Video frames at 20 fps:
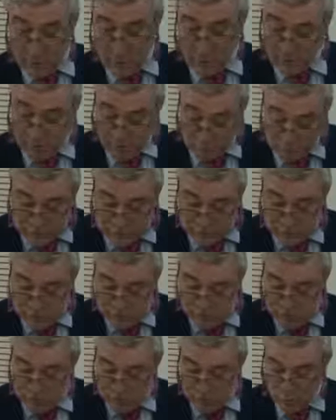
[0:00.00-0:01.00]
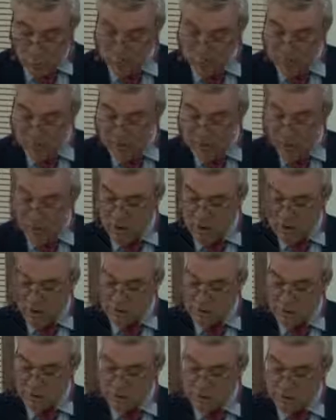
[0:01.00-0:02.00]
The boathouse, which now
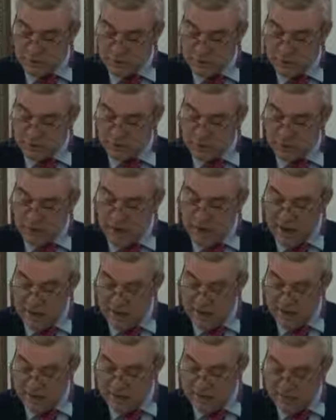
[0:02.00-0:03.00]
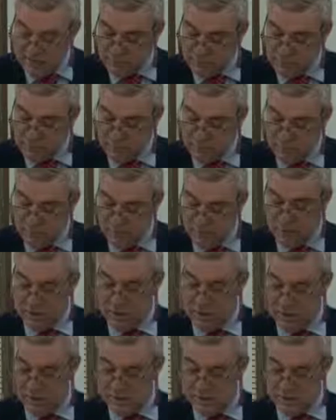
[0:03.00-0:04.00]
houses the Island Games
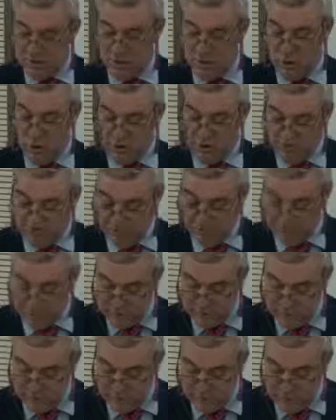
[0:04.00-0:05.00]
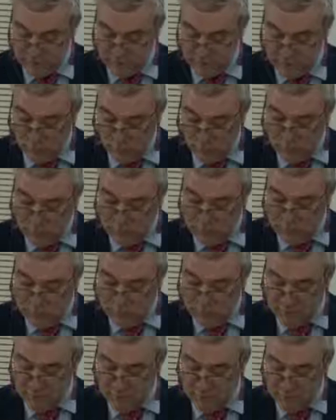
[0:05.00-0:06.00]
2019 office, was
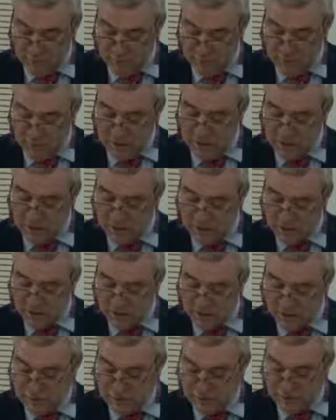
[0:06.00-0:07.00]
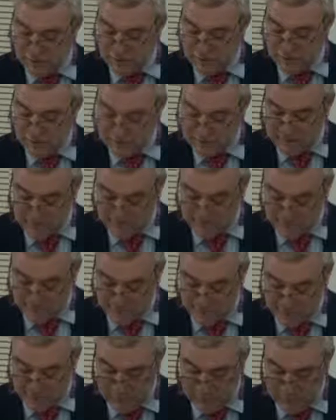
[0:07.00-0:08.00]
given a much-needed facelift.
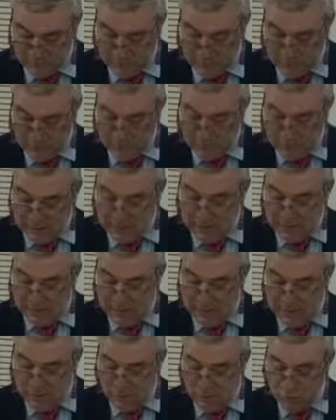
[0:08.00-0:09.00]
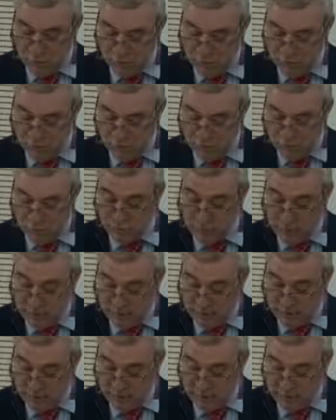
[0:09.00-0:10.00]
It is now used
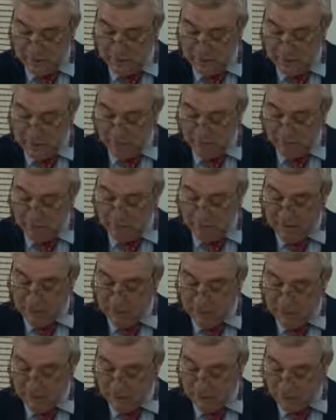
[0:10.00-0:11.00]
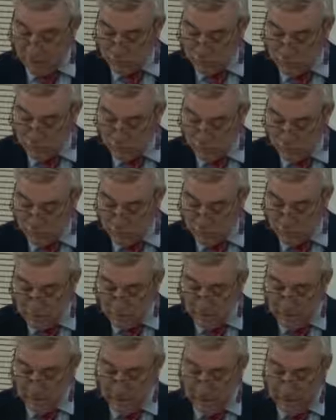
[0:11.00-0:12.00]
regularly by many associations
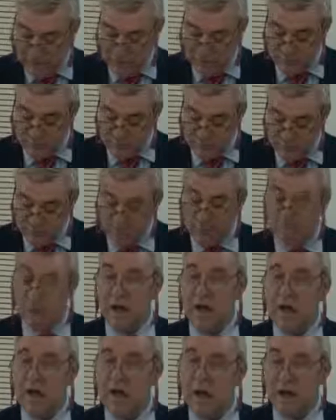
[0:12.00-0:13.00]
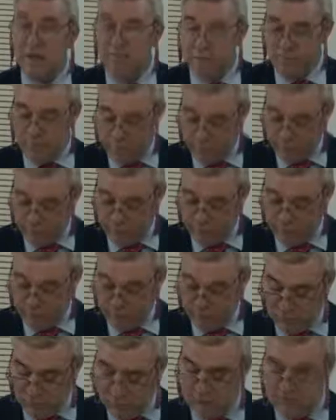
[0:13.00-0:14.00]
and has become the hub of
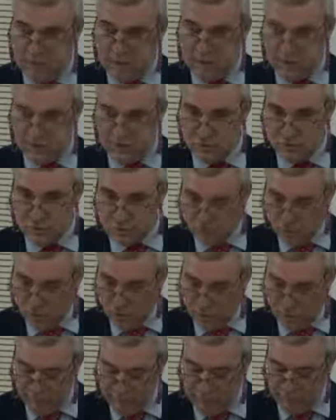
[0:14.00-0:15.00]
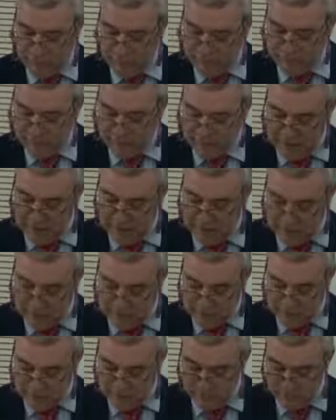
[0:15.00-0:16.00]
the organization of the Island
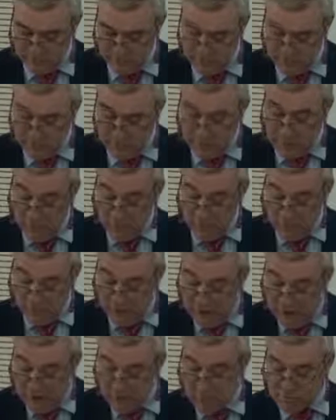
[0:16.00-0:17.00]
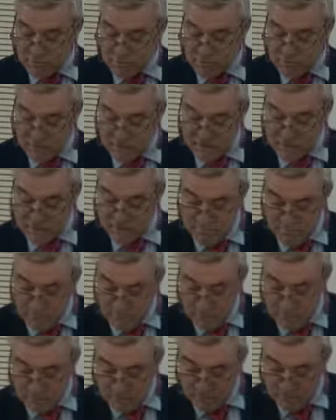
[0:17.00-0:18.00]
Games. The current red
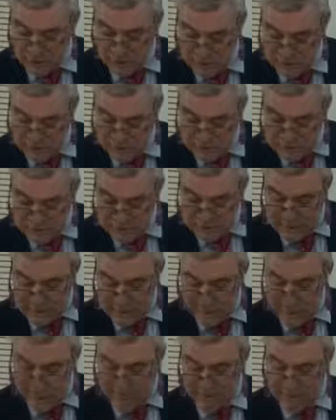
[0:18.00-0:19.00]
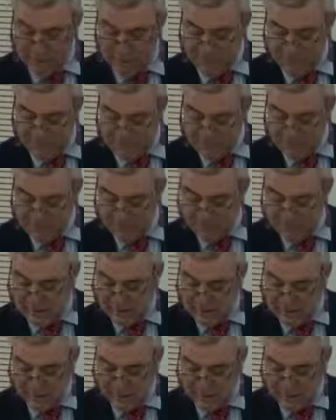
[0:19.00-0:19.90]
metal girders and fencing